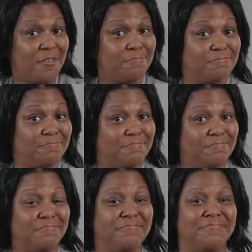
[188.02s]

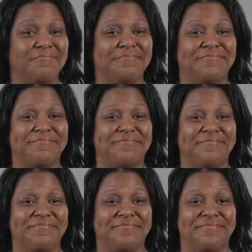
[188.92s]

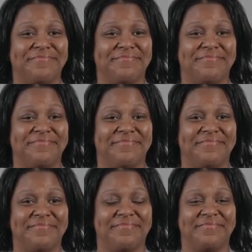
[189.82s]

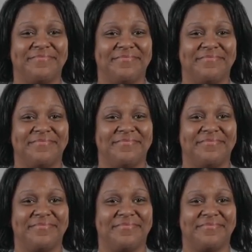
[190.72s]

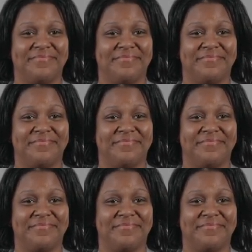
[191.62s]
Nobody speaks.